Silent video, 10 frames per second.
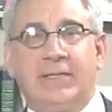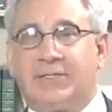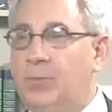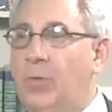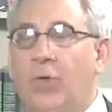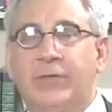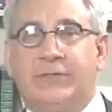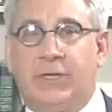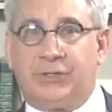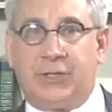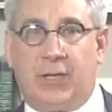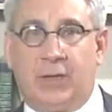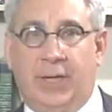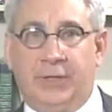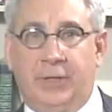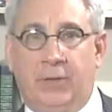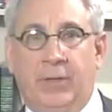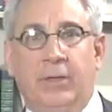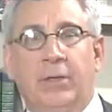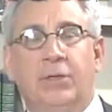And listen, we're only touching on light
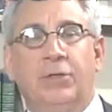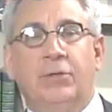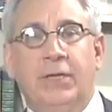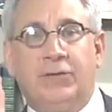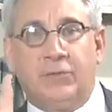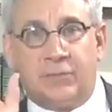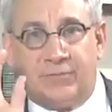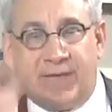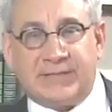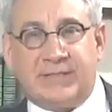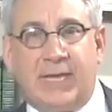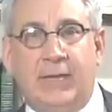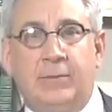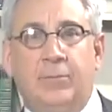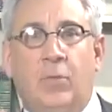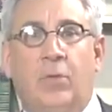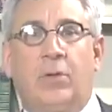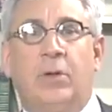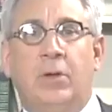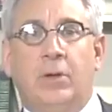curing. You need to investigate it
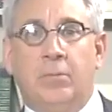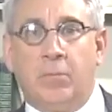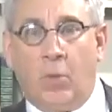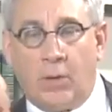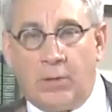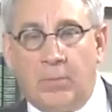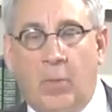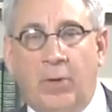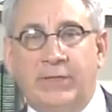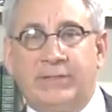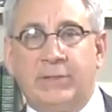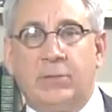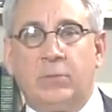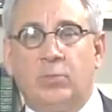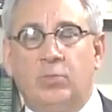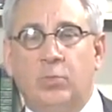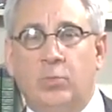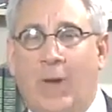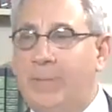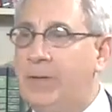more into
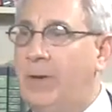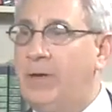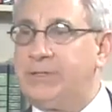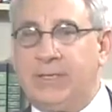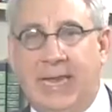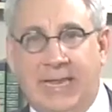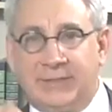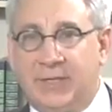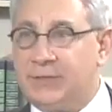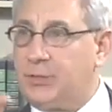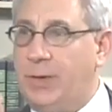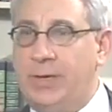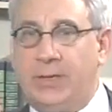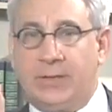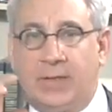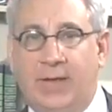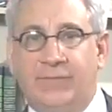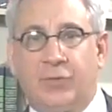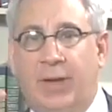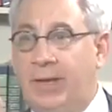webinars and hands-on training and live
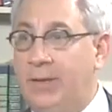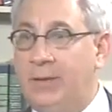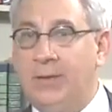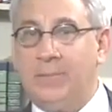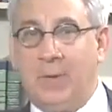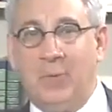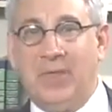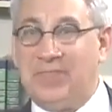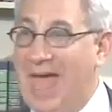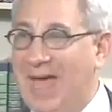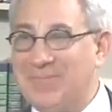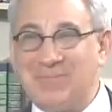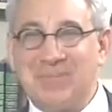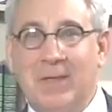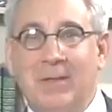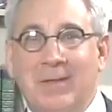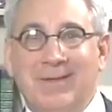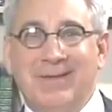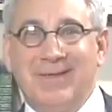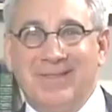training. But with that,
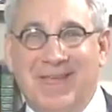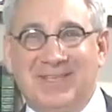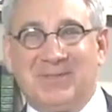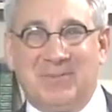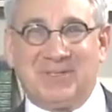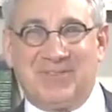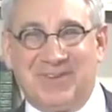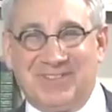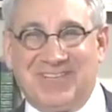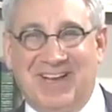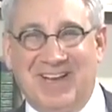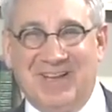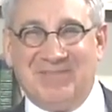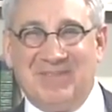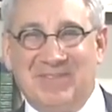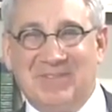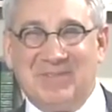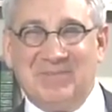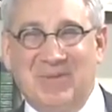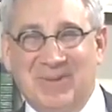thanks so much for your time.
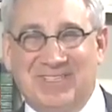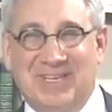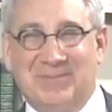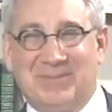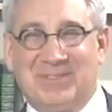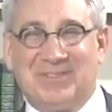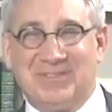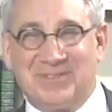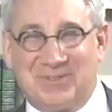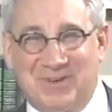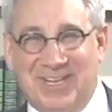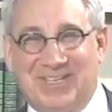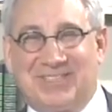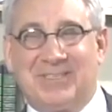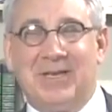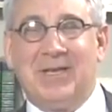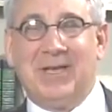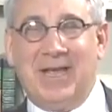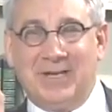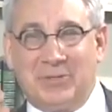More tips, tricks,
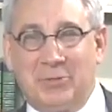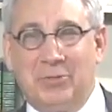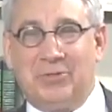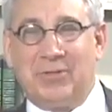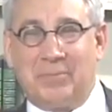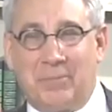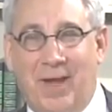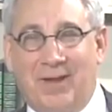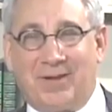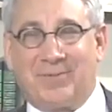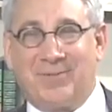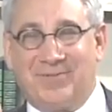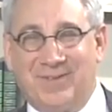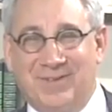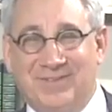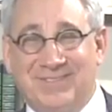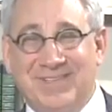and truth and product review.